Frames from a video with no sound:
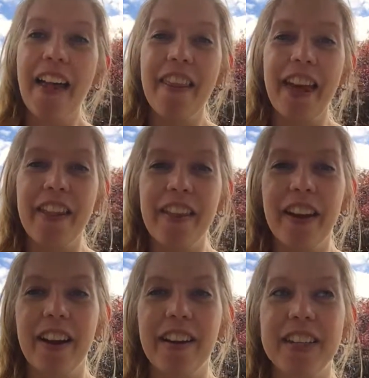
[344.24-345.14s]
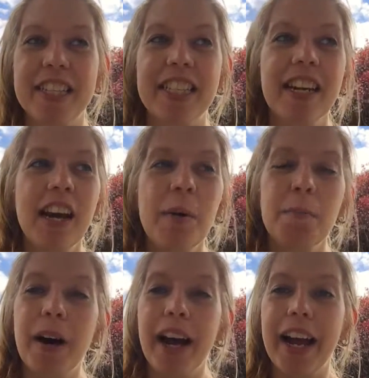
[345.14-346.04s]
and then there's
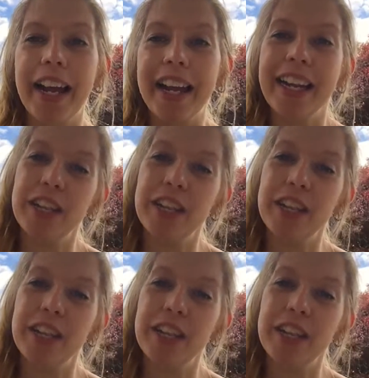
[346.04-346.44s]
my